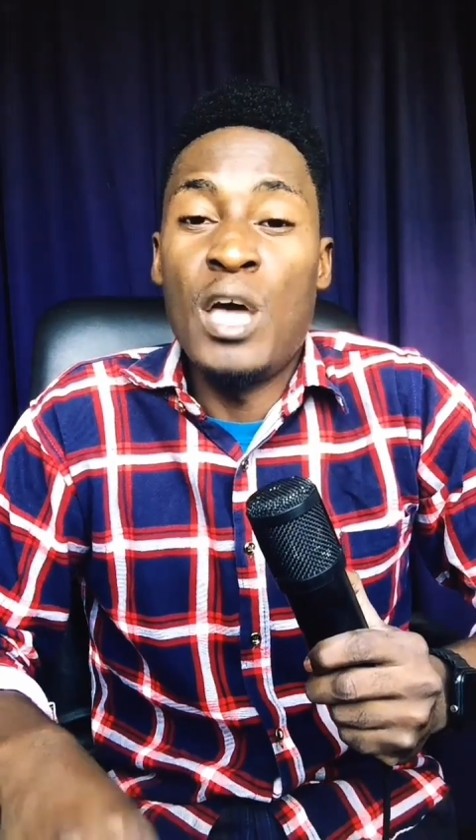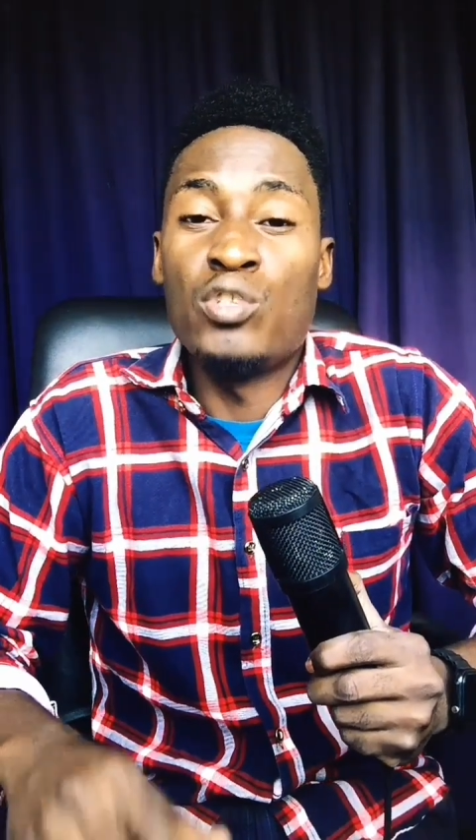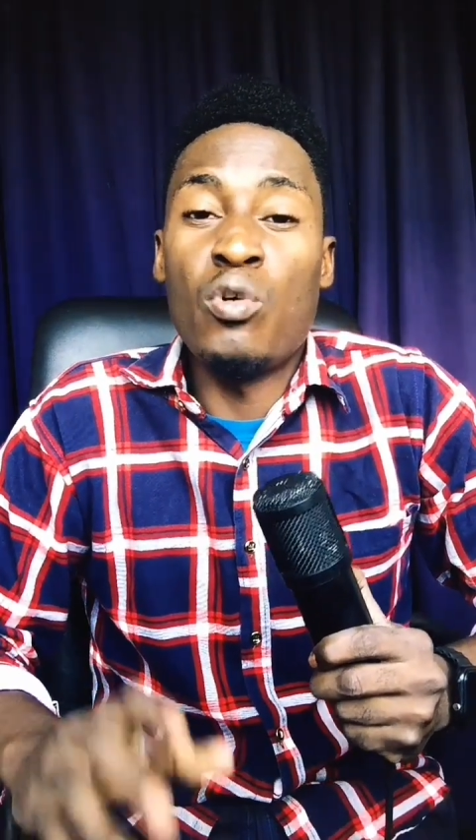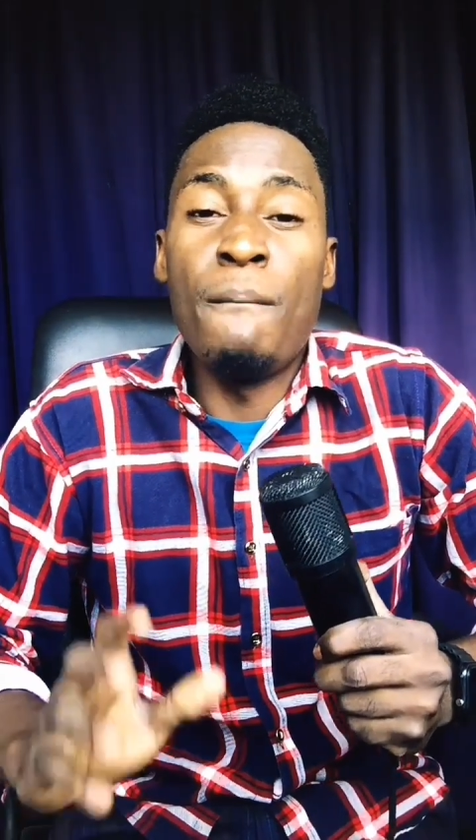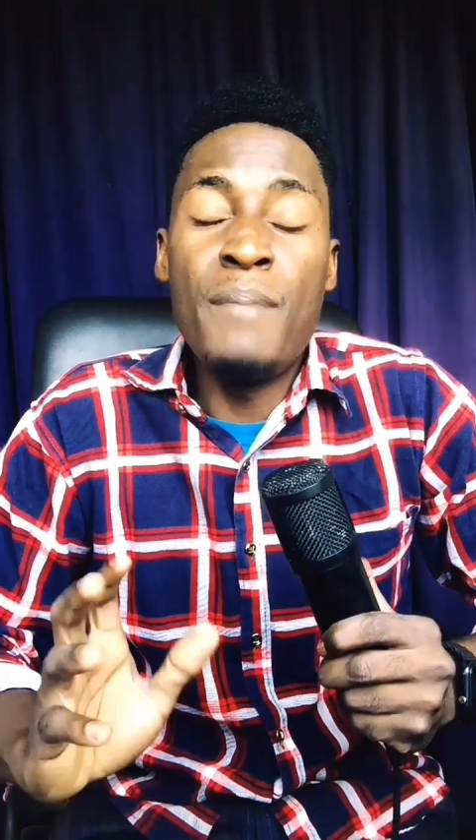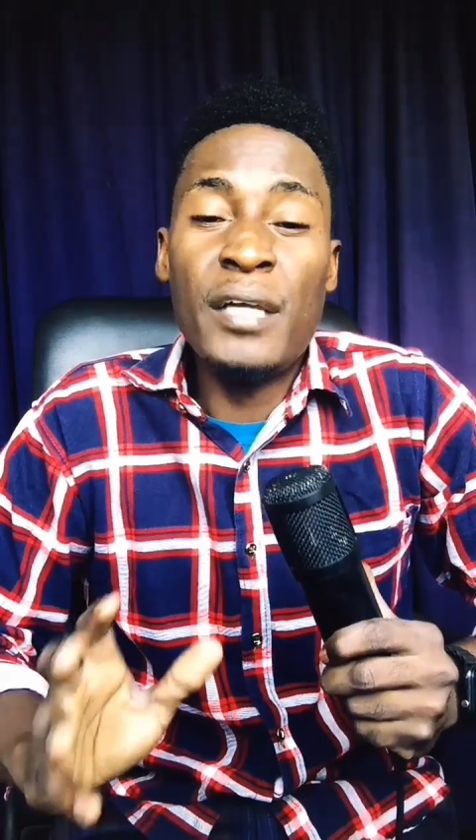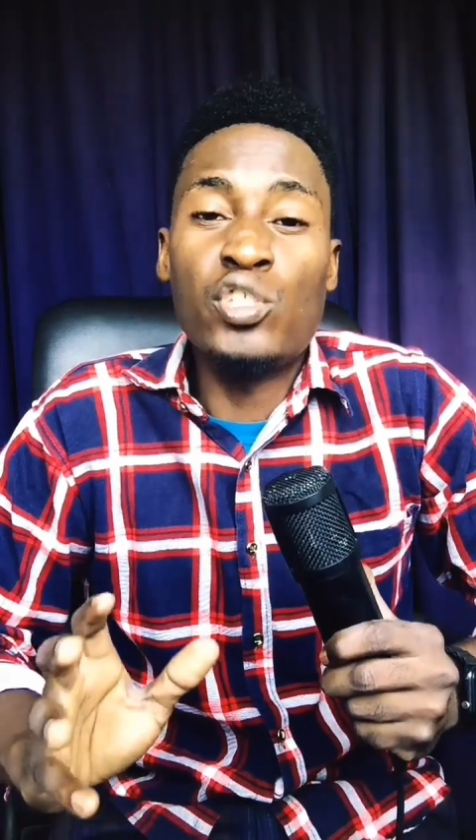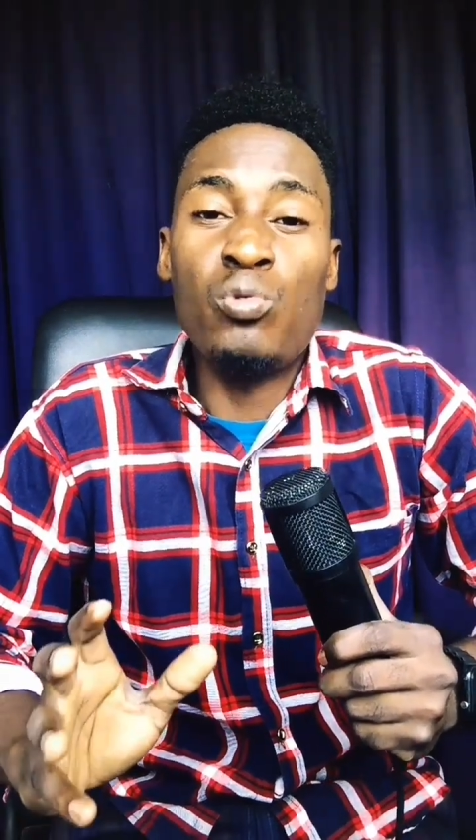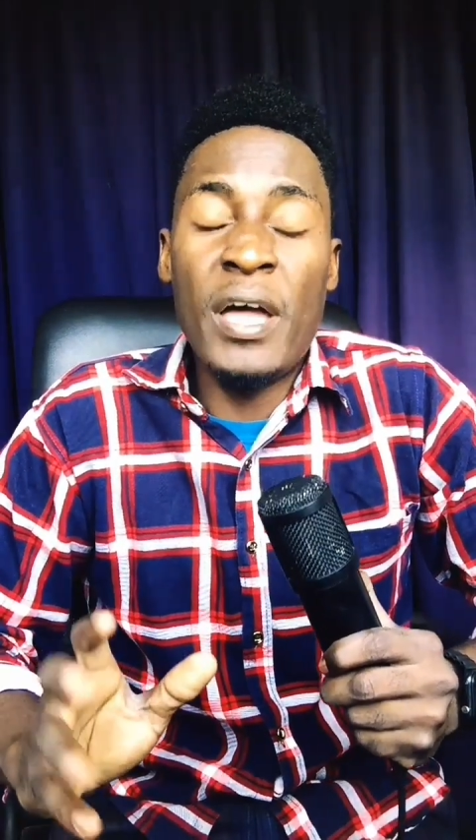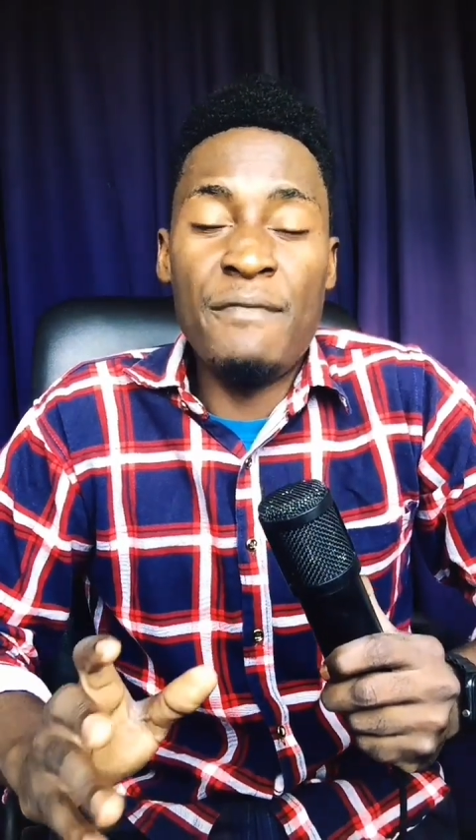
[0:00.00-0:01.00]
So make
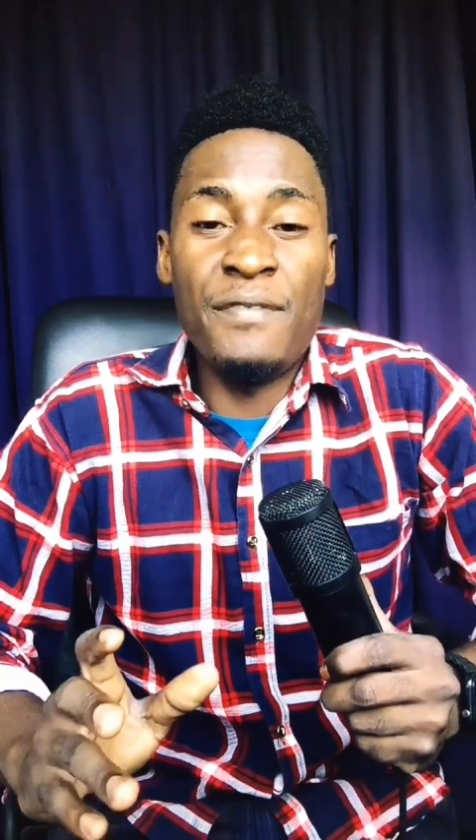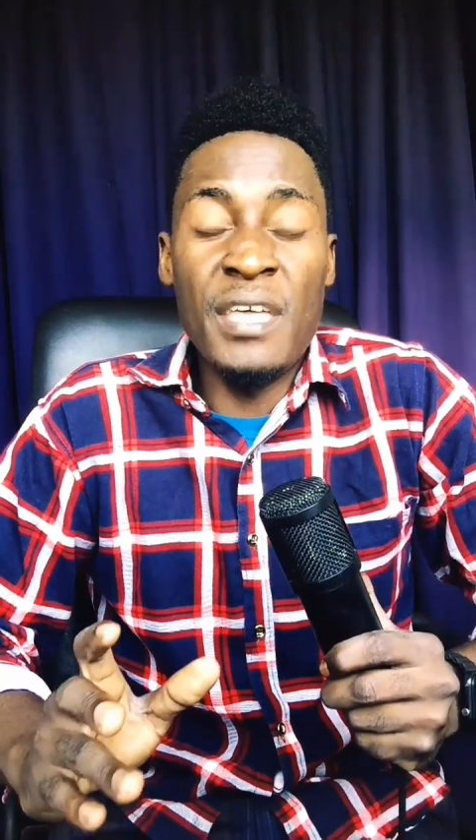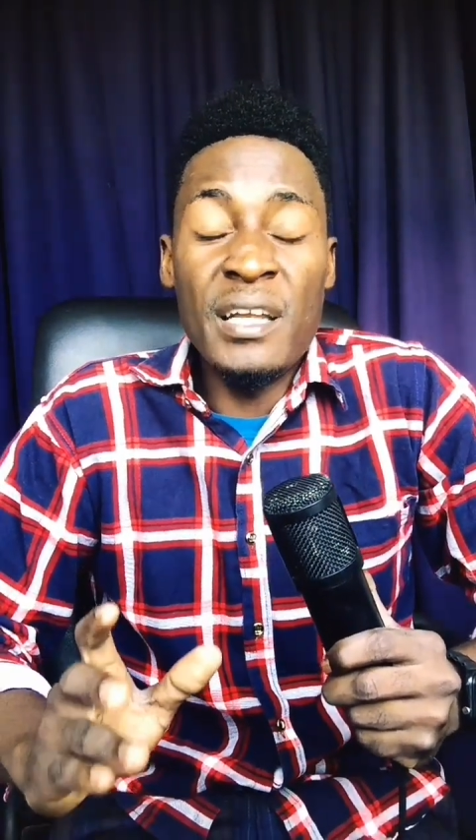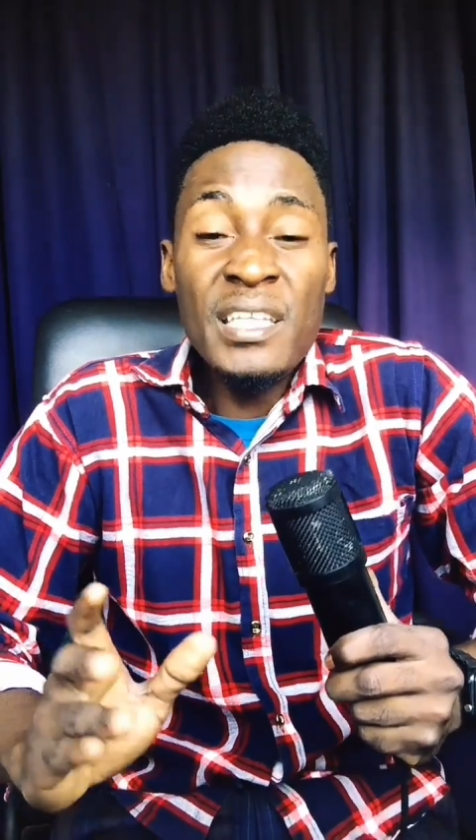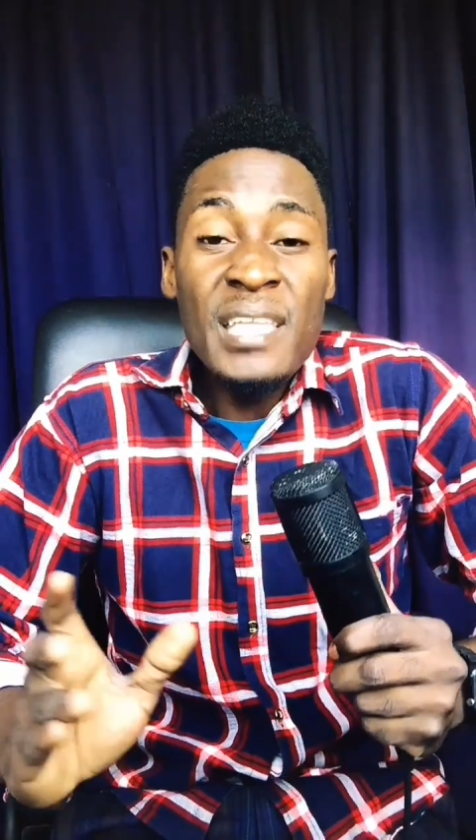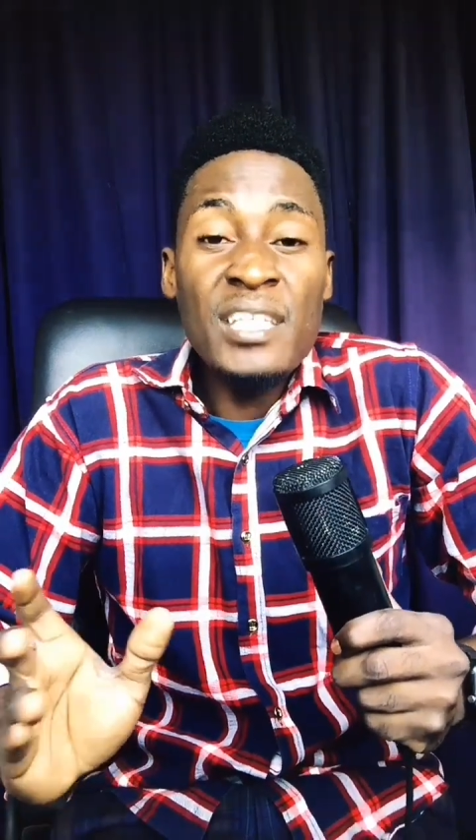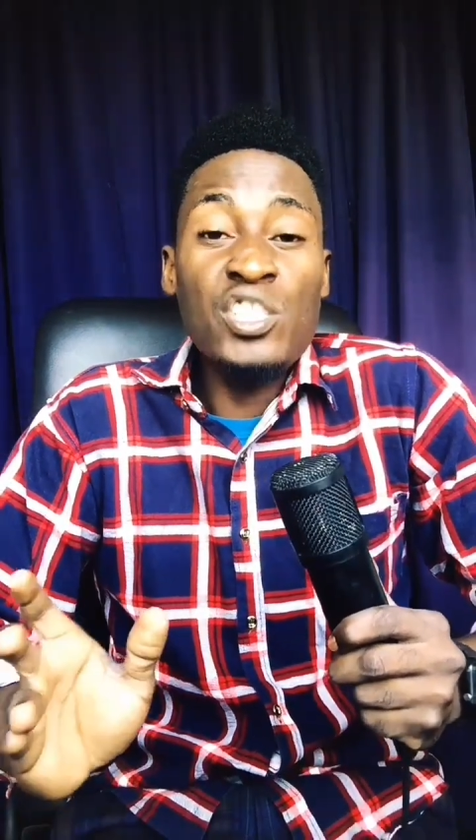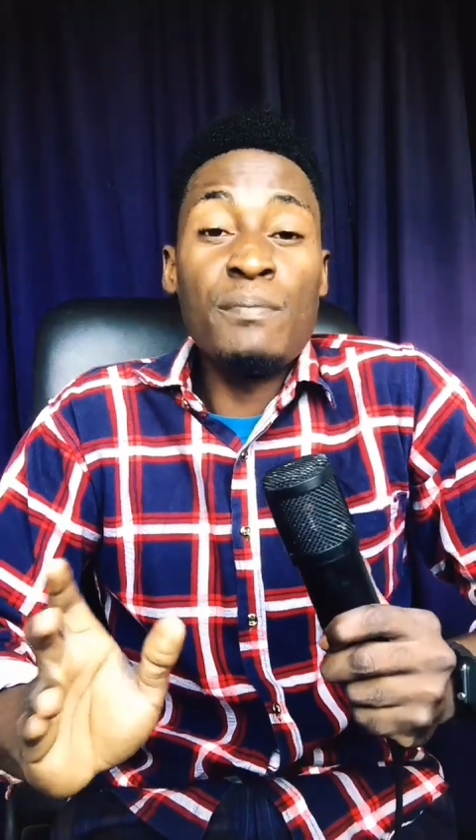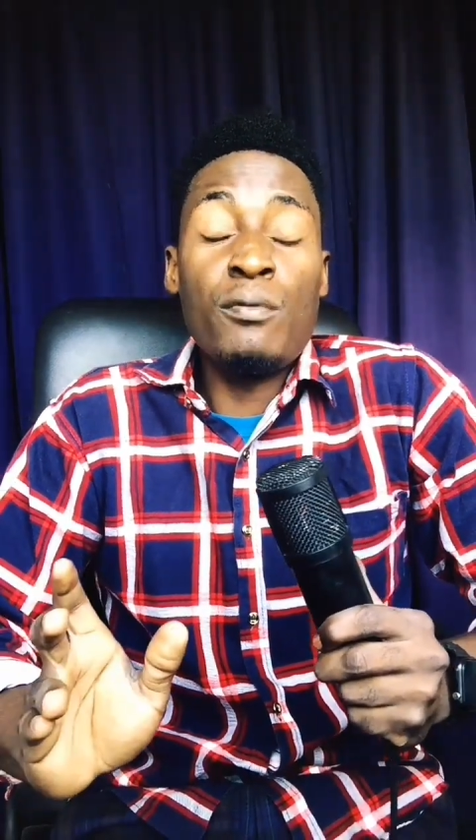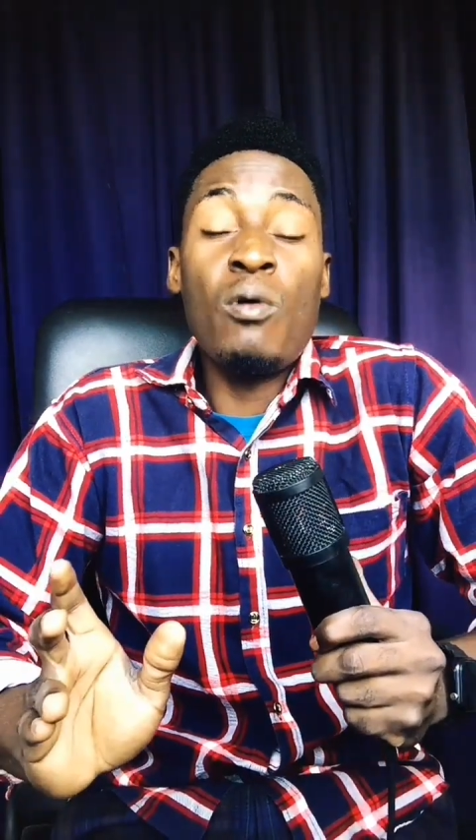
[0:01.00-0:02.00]
sure if the leadership